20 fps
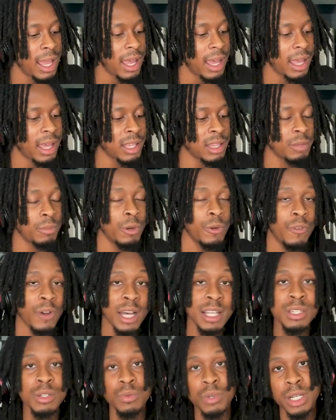And the
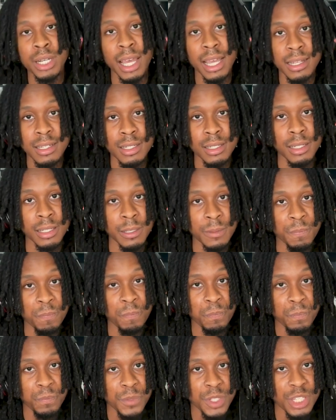Mufasa one actually
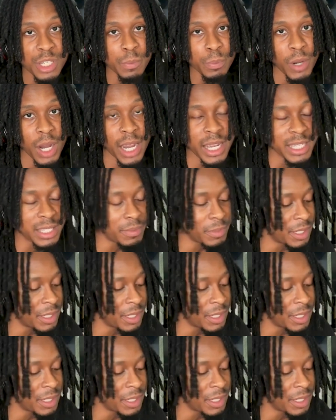surprised